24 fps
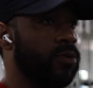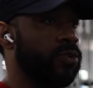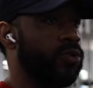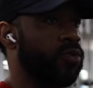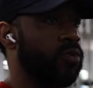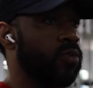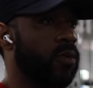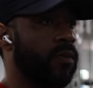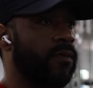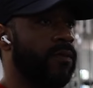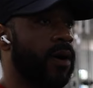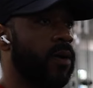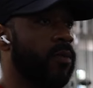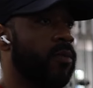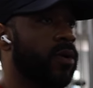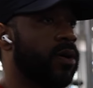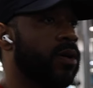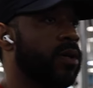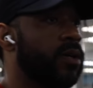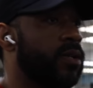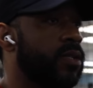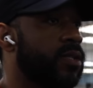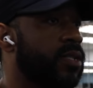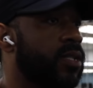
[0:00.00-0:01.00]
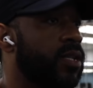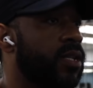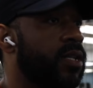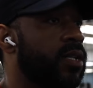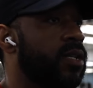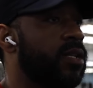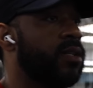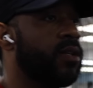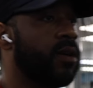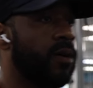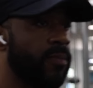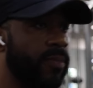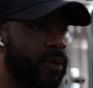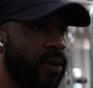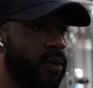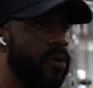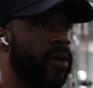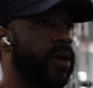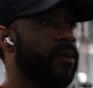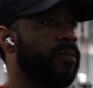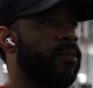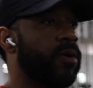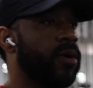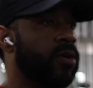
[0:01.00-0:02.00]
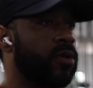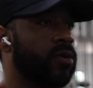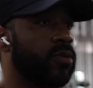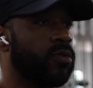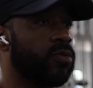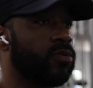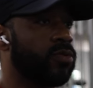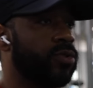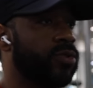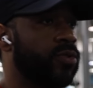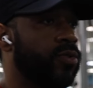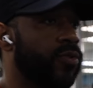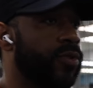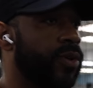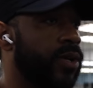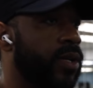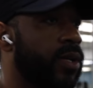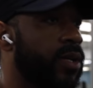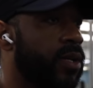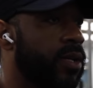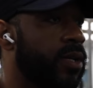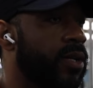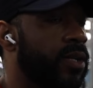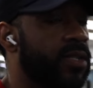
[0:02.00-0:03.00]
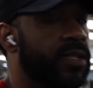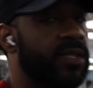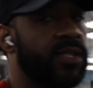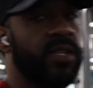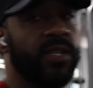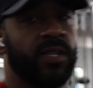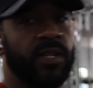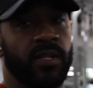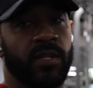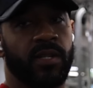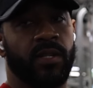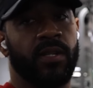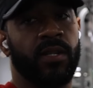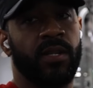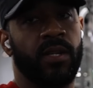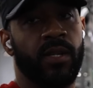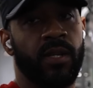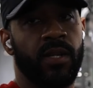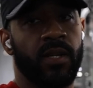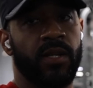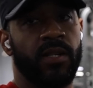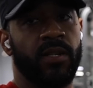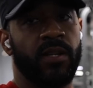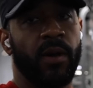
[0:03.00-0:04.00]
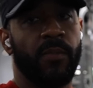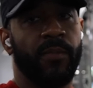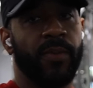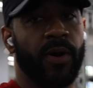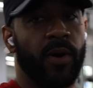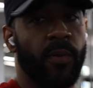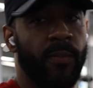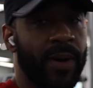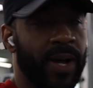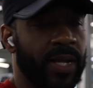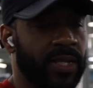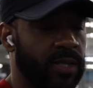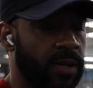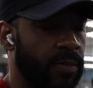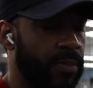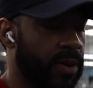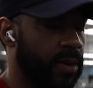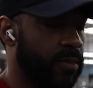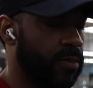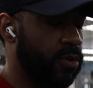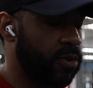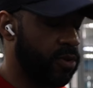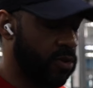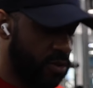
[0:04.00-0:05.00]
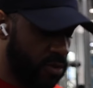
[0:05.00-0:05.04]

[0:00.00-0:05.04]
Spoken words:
2 of our seated dumbbell hammer curls. Seated dumbbell bicep hammer.